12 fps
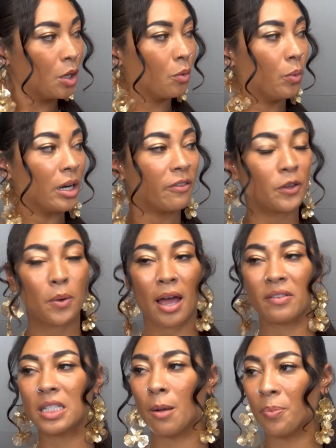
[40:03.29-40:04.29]
What if you
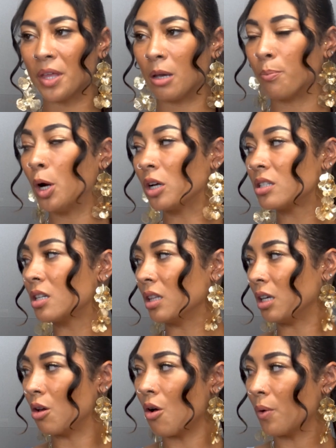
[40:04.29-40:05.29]
have something
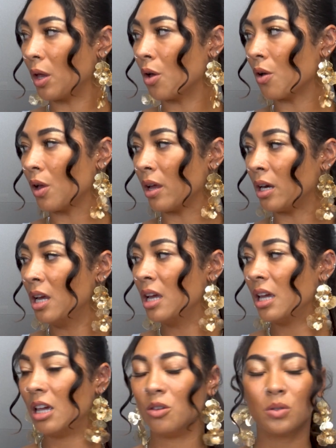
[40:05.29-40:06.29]
personally going on
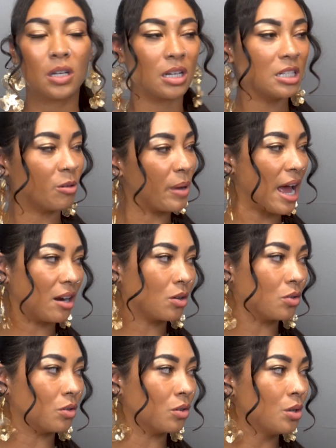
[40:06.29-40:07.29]
and you took a
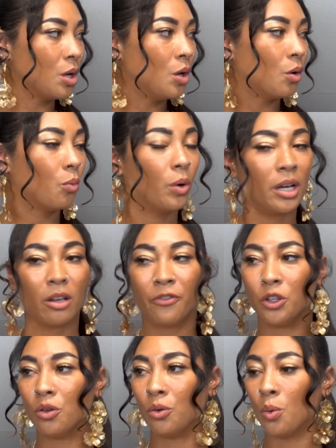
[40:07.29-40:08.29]
sabbatical? What
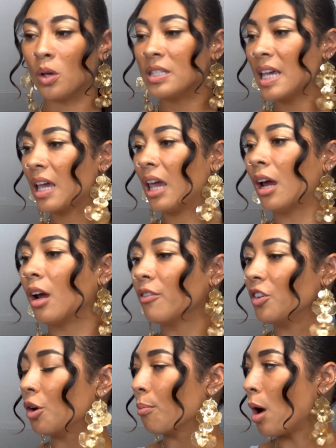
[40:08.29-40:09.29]
if you take care
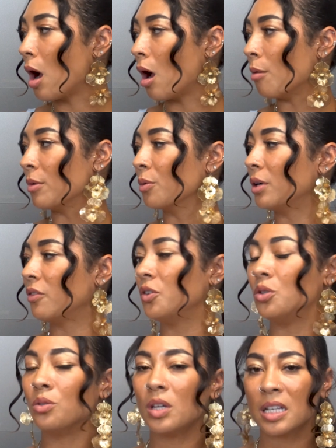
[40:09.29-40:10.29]
of your mom? Or what if
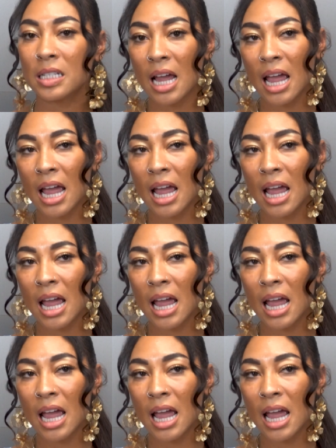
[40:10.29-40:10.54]
you do this?